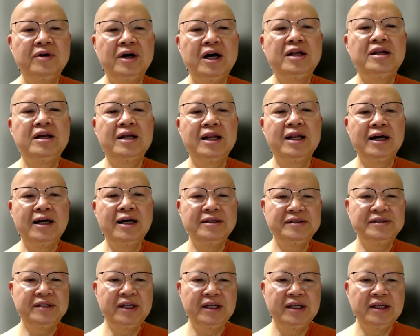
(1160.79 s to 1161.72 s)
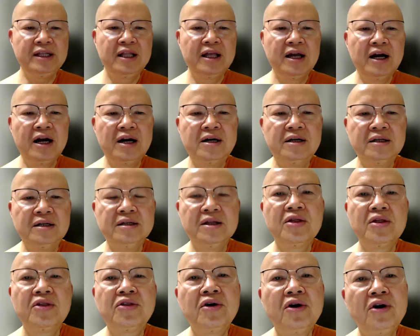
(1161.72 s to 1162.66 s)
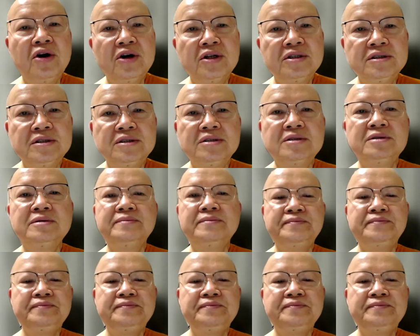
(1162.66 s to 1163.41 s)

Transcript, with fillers: analyzing our thoughts.